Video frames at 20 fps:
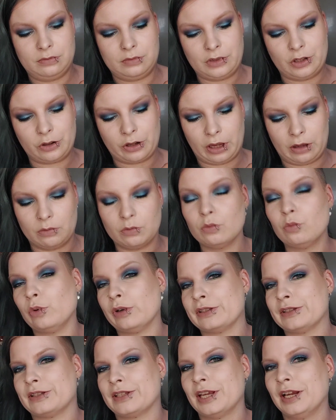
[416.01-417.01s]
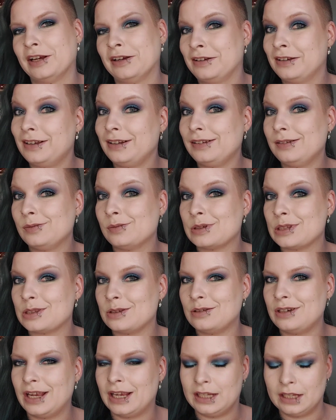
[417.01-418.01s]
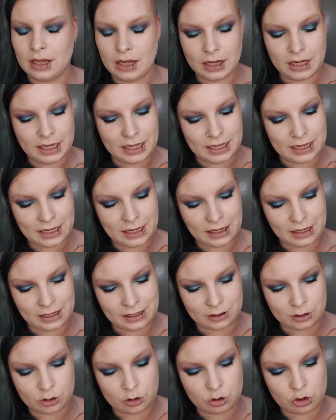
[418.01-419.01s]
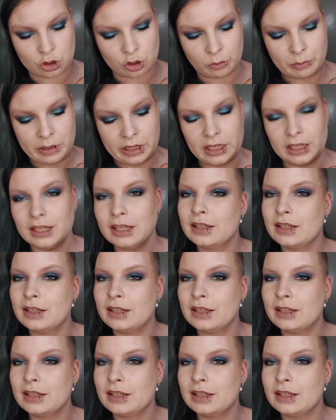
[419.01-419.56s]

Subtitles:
okay, once. It was today. Good job me.